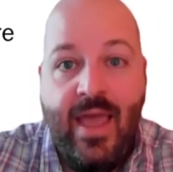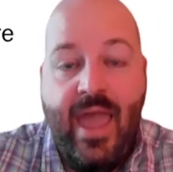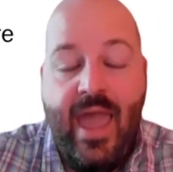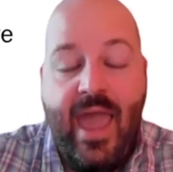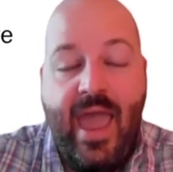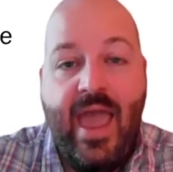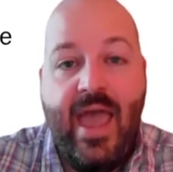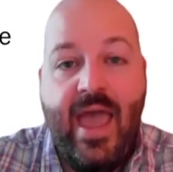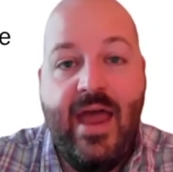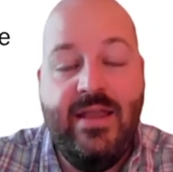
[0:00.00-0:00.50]

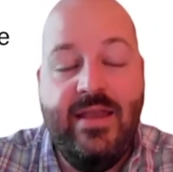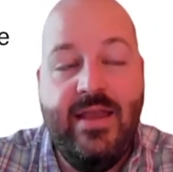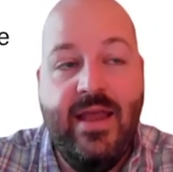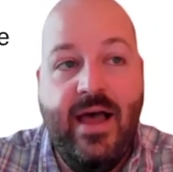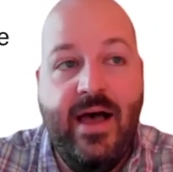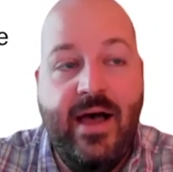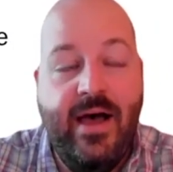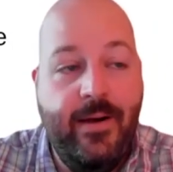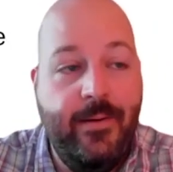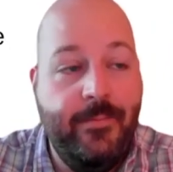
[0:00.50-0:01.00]
And,
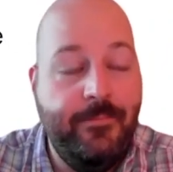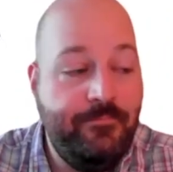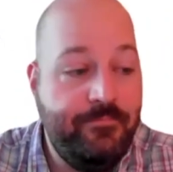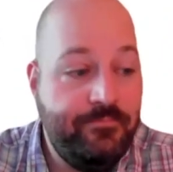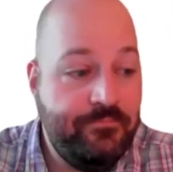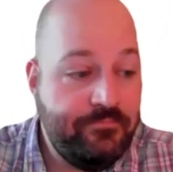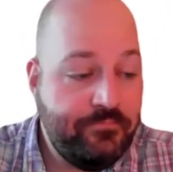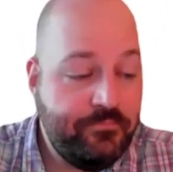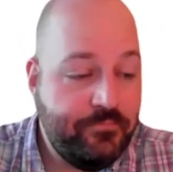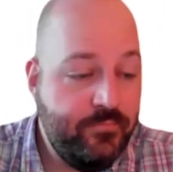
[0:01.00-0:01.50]

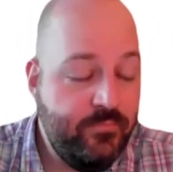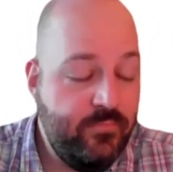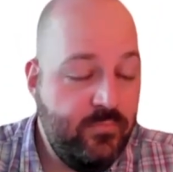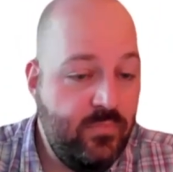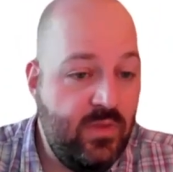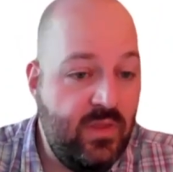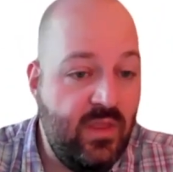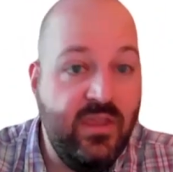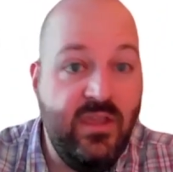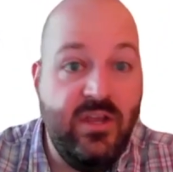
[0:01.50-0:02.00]

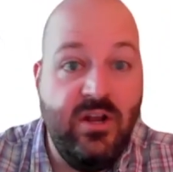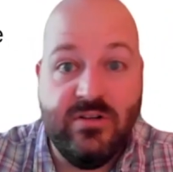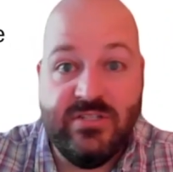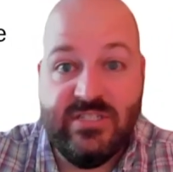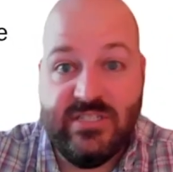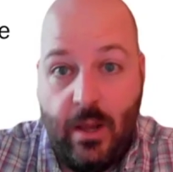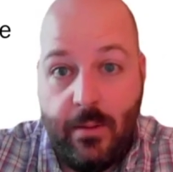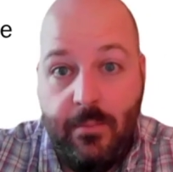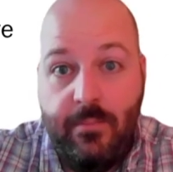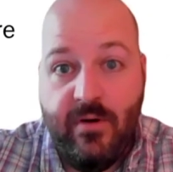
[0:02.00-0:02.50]

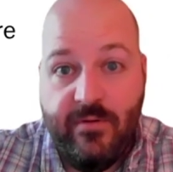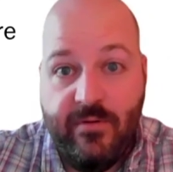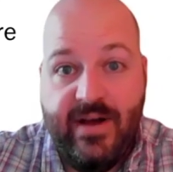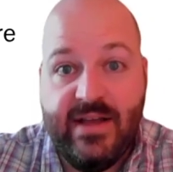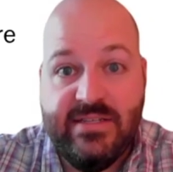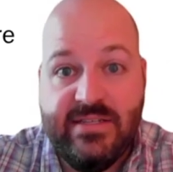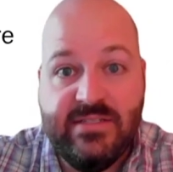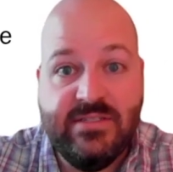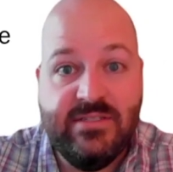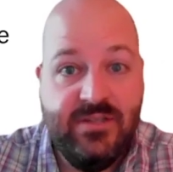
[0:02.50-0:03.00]
some of
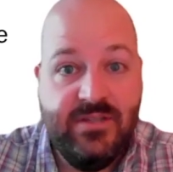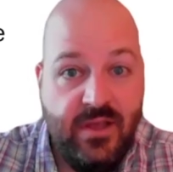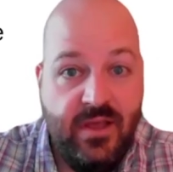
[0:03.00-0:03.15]
us,